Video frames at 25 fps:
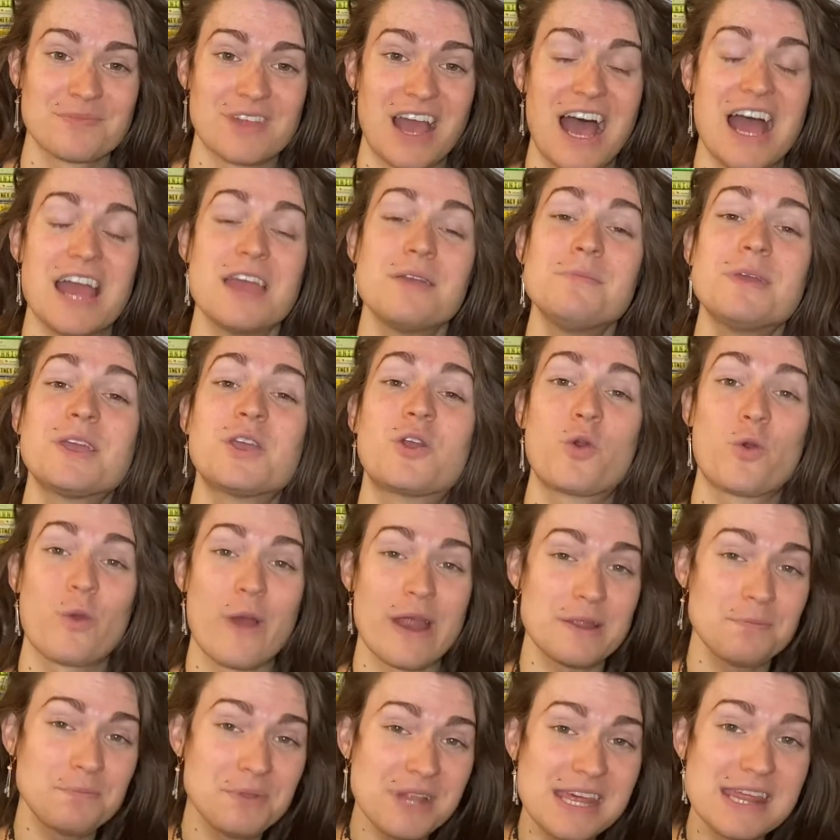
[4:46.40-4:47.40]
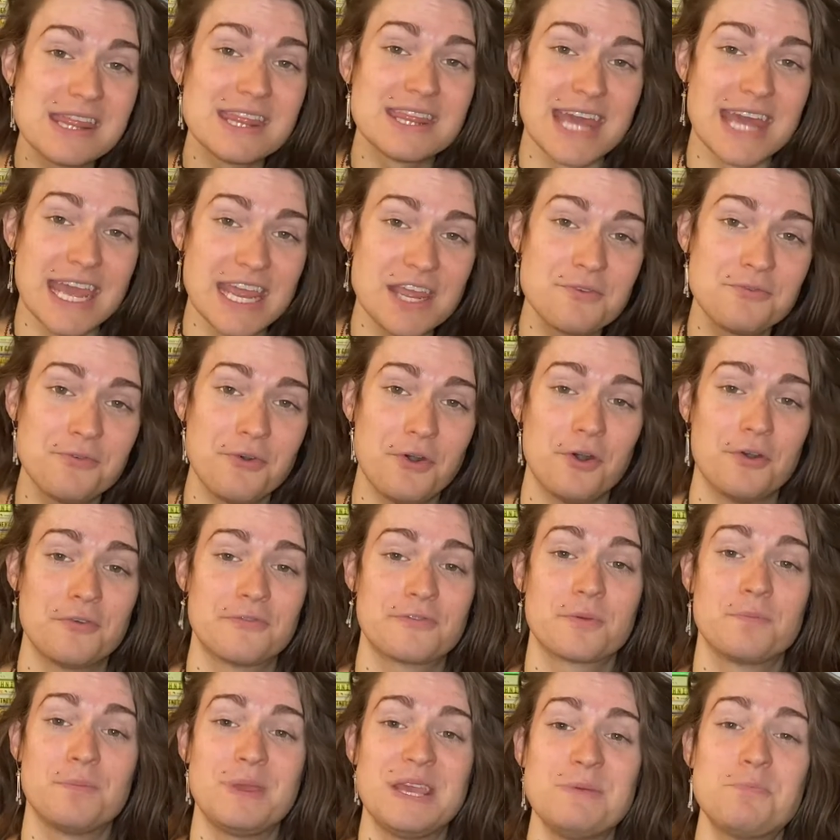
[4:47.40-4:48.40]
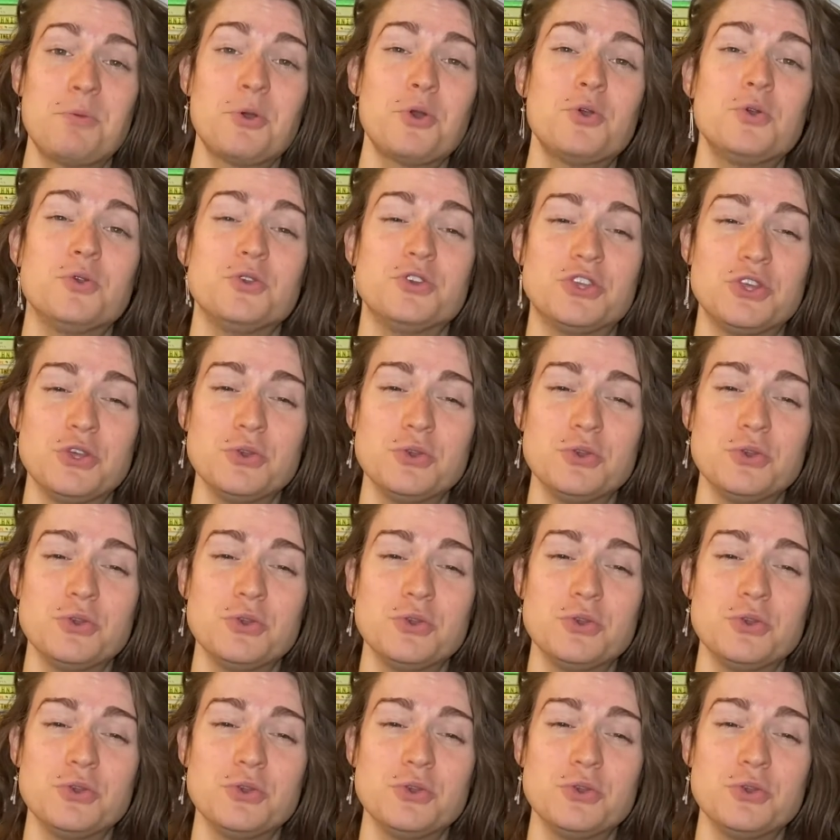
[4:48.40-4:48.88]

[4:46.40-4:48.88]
I am incredibly thankful for people who